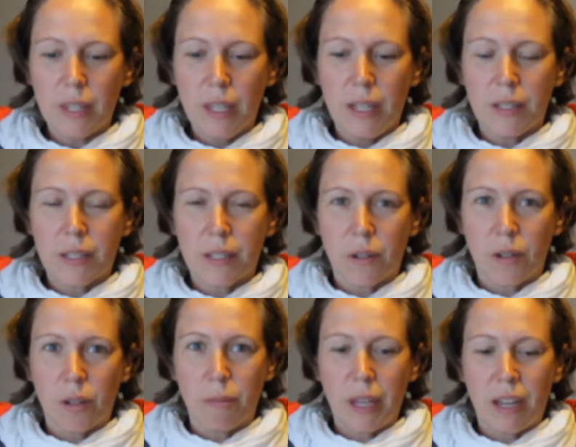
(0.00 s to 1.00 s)
And so
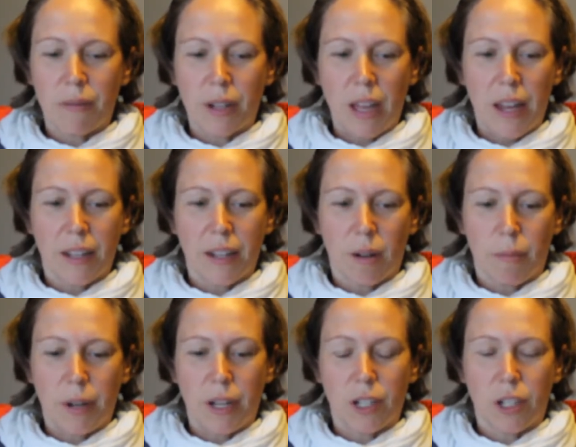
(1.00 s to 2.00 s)
you may have any
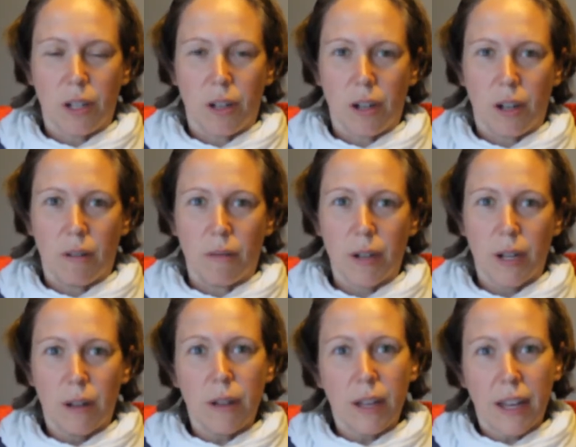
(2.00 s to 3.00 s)
combination of
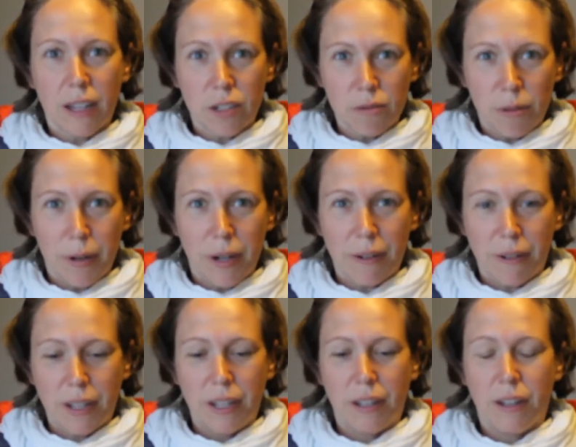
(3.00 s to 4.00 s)
actual
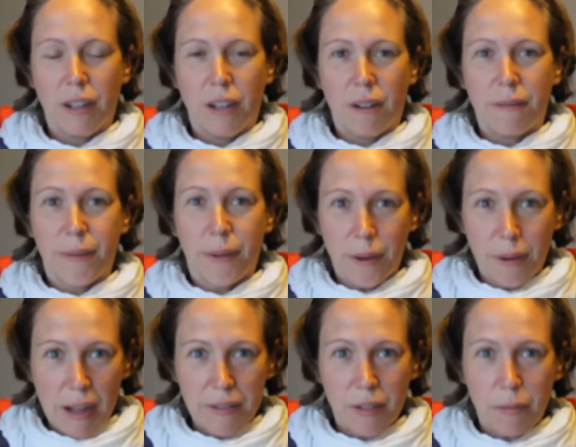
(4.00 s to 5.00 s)
pottery,
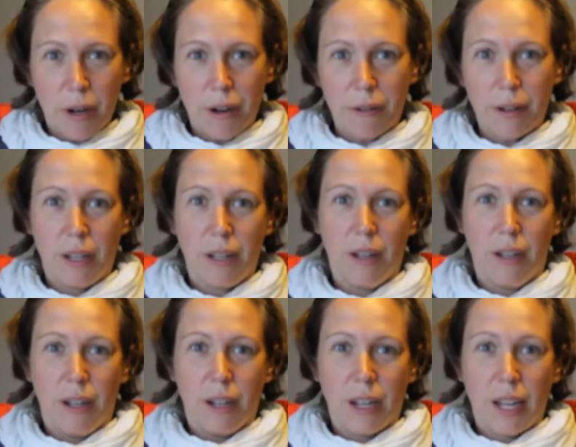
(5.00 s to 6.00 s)
photographs of pottery,
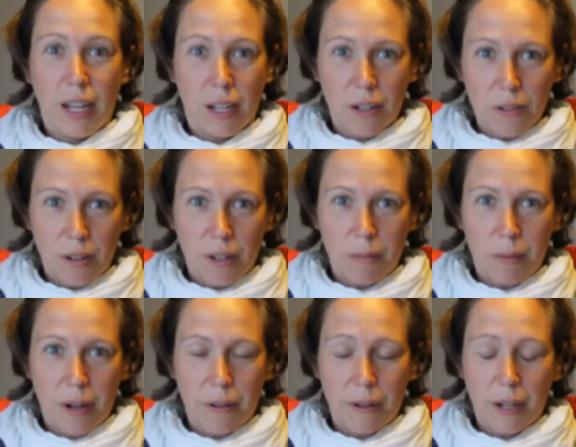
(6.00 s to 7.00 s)
hand-drawn
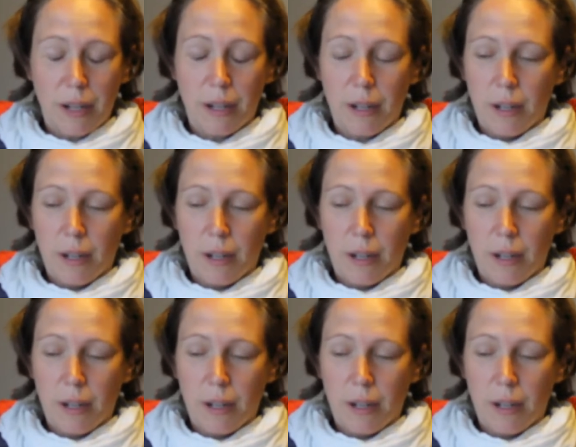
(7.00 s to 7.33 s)
pottery.